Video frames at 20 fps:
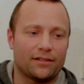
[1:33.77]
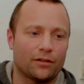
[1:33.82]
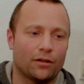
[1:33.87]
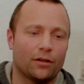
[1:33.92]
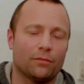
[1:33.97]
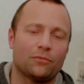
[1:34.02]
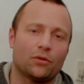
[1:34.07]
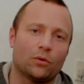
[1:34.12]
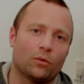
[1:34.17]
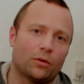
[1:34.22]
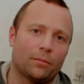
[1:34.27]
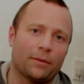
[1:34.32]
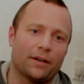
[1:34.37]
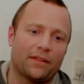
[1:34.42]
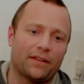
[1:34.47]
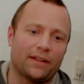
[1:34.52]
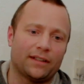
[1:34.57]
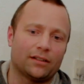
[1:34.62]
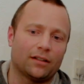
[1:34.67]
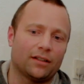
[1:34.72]
So I'm talking
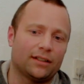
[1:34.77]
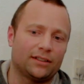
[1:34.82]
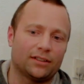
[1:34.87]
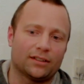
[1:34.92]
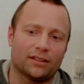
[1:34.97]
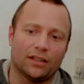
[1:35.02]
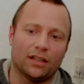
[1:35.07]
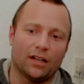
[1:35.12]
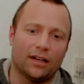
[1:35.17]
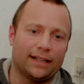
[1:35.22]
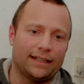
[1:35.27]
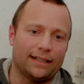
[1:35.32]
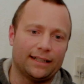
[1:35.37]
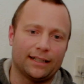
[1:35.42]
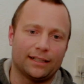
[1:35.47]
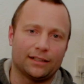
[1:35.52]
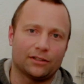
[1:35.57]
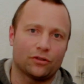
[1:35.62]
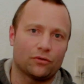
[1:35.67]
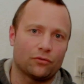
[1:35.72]
about things like
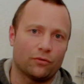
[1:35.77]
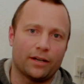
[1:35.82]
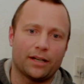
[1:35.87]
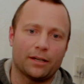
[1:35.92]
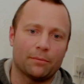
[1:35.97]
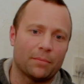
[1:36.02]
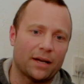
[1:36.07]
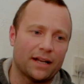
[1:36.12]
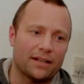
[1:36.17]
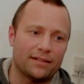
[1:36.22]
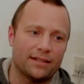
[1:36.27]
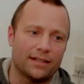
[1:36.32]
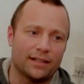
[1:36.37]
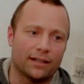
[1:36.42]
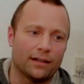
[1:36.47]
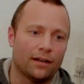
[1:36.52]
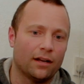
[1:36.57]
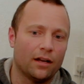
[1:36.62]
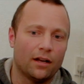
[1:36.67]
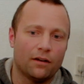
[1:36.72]
sliding, string bending,